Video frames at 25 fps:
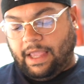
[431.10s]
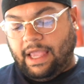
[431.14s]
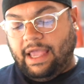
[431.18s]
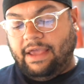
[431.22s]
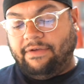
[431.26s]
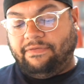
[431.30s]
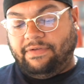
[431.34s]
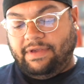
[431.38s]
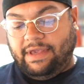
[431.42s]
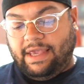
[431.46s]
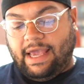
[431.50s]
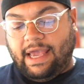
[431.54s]

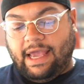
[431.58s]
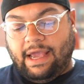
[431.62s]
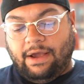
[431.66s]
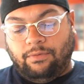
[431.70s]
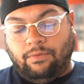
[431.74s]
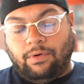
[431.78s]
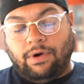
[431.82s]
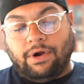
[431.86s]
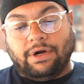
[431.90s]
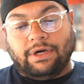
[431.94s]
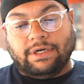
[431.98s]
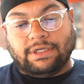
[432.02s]
if he had
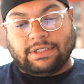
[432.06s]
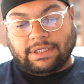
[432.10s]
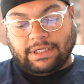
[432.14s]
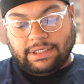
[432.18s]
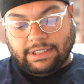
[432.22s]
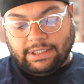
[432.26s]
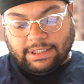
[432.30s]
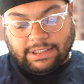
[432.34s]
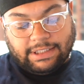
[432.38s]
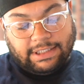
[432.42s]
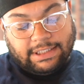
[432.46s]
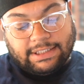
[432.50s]
words,
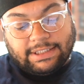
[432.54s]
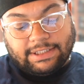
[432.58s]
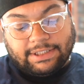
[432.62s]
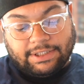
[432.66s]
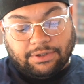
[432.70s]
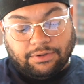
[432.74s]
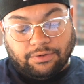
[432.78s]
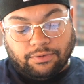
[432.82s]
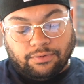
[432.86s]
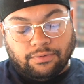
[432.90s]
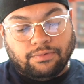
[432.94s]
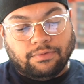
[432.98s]
because he's
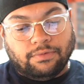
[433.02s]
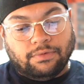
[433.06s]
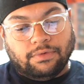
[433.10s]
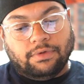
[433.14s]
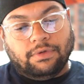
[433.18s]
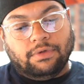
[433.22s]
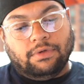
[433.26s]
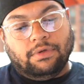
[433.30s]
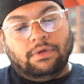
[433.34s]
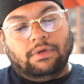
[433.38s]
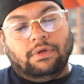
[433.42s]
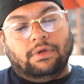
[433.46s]
2,
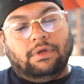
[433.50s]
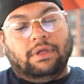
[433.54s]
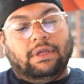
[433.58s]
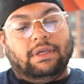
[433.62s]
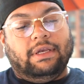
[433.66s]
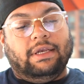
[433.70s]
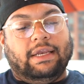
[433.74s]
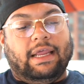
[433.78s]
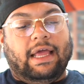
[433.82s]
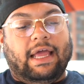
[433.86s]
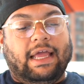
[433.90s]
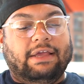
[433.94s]

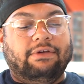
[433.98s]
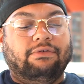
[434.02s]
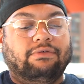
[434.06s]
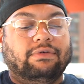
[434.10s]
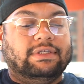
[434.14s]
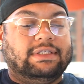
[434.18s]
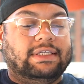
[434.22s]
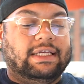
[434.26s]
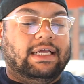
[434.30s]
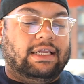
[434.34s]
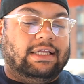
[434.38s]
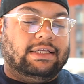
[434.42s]
that he
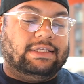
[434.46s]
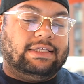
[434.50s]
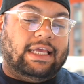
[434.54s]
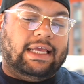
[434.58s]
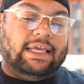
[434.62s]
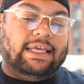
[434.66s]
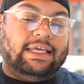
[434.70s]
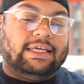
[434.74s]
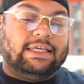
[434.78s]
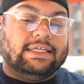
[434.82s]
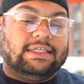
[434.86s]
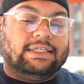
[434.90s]
would tell us that
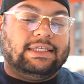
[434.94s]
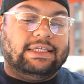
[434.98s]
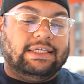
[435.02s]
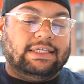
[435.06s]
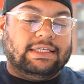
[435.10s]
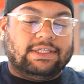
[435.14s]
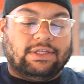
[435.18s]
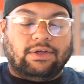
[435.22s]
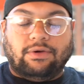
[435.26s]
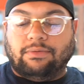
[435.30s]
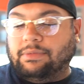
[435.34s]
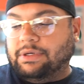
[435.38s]
he could see
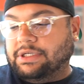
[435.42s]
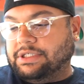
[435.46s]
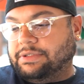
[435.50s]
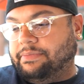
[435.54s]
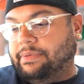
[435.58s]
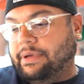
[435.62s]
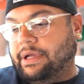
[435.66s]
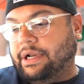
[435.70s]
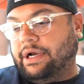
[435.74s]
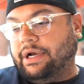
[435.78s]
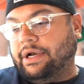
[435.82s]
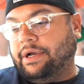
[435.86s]
so much
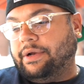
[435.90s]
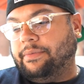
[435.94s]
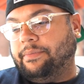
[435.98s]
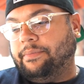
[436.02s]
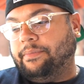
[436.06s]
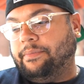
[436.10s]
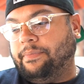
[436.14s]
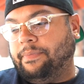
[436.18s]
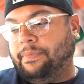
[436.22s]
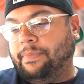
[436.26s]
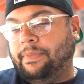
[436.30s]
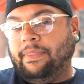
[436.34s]
better.
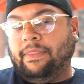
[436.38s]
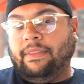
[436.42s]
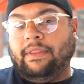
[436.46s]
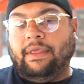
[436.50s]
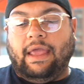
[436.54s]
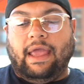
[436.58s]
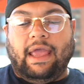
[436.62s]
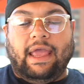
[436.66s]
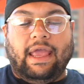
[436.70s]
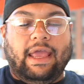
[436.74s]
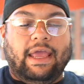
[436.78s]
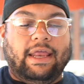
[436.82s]

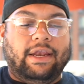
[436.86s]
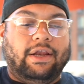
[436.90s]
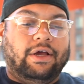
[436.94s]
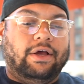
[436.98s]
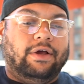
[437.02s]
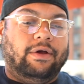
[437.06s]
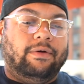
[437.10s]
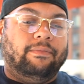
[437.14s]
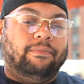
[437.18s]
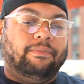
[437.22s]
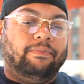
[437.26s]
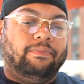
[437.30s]
And
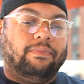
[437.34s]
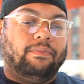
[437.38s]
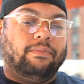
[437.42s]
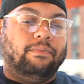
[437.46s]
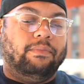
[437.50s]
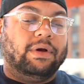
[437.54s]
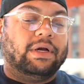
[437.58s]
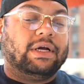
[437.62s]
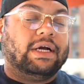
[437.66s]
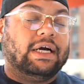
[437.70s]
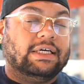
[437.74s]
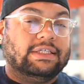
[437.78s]

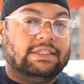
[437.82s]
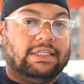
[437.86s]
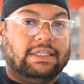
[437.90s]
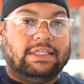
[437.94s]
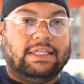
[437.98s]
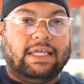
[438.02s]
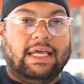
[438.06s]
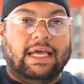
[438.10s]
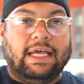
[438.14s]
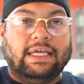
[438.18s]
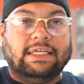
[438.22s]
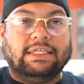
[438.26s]
because of
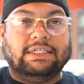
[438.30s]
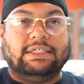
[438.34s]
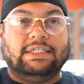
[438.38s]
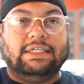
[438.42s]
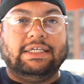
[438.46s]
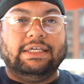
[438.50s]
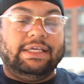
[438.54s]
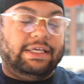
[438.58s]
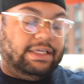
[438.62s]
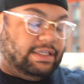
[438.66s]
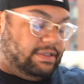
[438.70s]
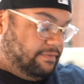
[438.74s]
that,
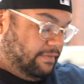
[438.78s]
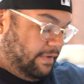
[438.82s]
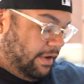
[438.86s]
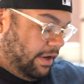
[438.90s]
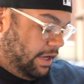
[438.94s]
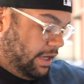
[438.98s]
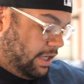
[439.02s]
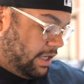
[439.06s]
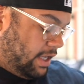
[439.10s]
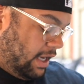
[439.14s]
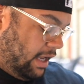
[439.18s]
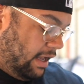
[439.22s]
she is
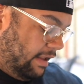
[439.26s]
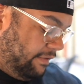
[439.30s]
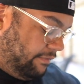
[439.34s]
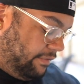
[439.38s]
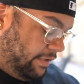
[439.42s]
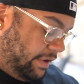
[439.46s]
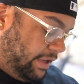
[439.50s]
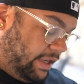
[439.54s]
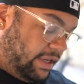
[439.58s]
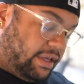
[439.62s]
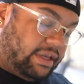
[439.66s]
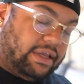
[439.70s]
very
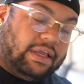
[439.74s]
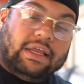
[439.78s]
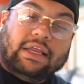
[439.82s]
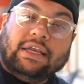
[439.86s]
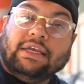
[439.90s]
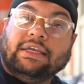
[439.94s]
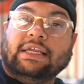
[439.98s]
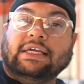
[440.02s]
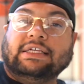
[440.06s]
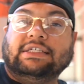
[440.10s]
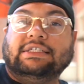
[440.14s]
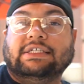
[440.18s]
confident
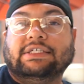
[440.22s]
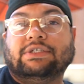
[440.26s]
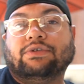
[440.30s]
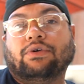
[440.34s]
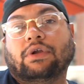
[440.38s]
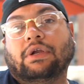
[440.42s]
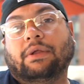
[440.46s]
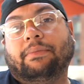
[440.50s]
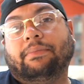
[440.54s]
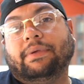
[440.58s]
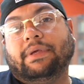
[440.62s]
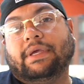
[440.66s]
that she's
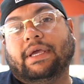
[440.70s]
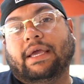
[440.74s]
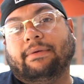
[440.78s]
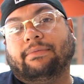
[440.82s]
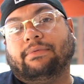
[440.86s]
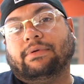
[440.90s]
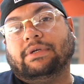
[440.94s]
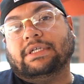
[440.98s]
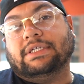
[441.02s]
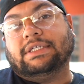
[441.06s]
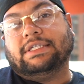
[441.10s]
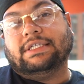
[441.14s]
going to be
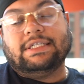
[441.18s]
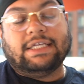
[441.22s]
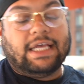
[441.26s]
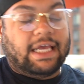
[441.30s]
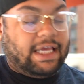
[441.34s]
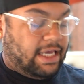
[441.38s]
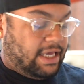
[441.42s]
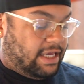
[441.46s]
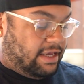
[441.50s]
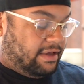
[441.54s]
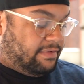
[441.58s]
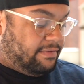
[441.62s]
able to
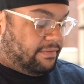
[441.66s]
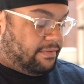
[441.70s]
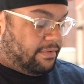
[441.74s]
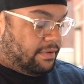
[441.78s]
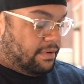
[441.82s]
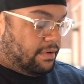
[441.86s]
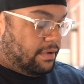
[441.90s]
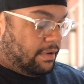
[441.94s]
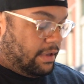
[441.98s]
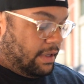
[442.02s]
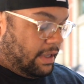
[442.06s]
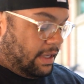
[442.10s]
save
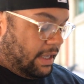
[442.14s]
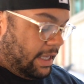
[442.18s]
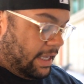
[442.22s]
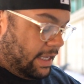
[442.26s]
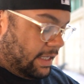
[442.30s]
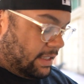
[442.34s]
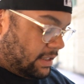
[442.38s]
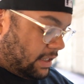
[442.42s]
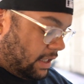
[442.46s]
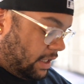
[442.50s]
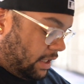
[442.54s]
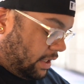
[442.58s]

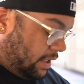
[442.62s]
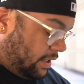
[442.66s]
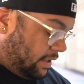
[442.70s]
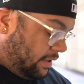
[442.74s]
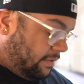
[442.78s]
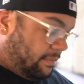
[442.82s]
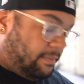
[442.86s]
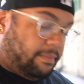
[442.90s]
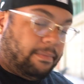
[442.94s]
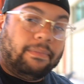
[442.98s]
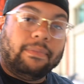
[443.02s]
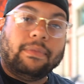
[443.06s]
his
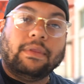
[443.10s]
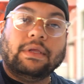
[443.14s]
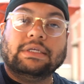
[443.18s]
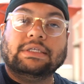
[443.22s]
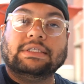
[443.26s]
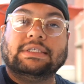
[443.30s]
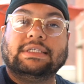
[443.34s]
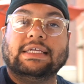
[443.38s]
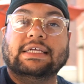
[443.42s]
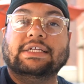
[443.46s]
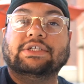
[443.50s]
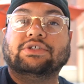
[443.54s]

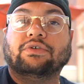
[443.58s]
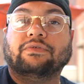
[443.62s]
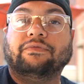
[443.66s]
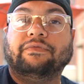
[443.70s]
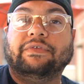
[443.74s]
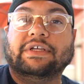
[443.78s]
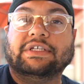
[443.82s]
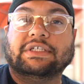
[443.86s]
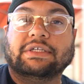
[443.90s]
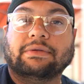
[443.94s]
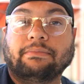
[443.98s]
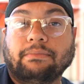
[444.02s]
central
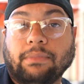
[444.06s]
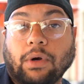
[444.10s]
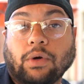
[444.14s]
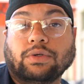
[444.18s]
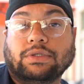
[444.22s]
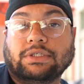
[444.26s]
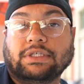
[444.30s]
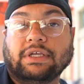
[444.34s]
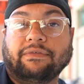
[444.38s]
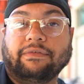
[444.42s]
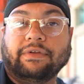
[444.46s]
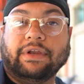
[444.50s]
vision,
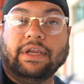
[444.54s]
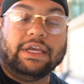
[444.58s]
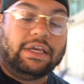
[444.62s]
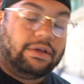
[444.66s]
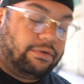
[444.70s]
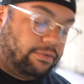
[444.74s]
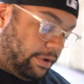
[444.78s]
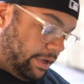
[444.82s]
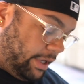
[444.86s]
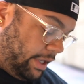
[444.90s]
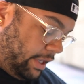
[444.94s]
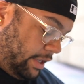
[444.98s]
most of it
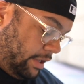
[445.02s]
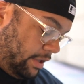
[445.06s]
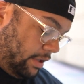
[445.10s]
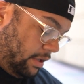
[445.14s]
anyway.